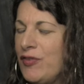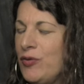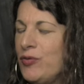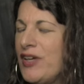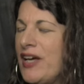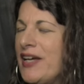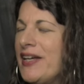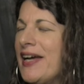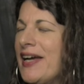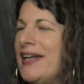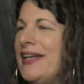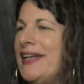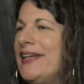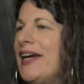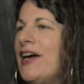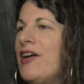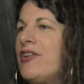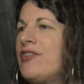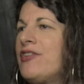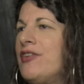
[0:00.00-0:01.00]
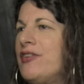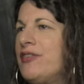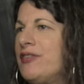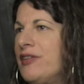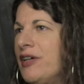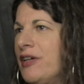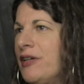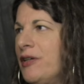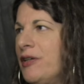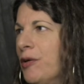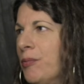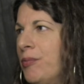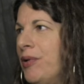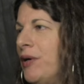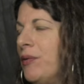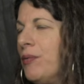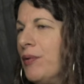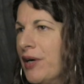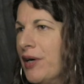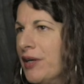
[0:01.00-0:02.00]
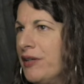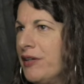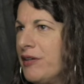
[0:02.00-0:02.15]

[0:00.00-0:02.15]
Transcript: take any characteristic, you know, pick one,